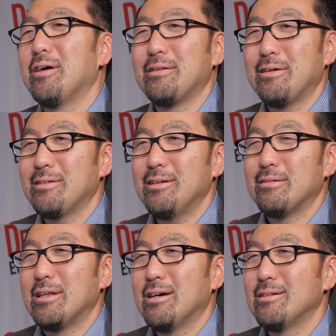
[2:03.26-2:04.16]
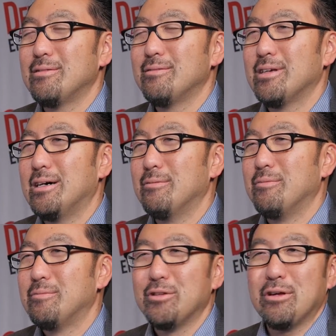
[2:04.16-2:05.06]

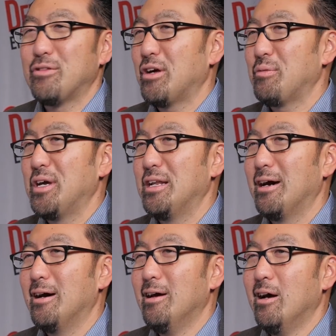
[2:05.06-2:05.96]
Is, just off the top of my head,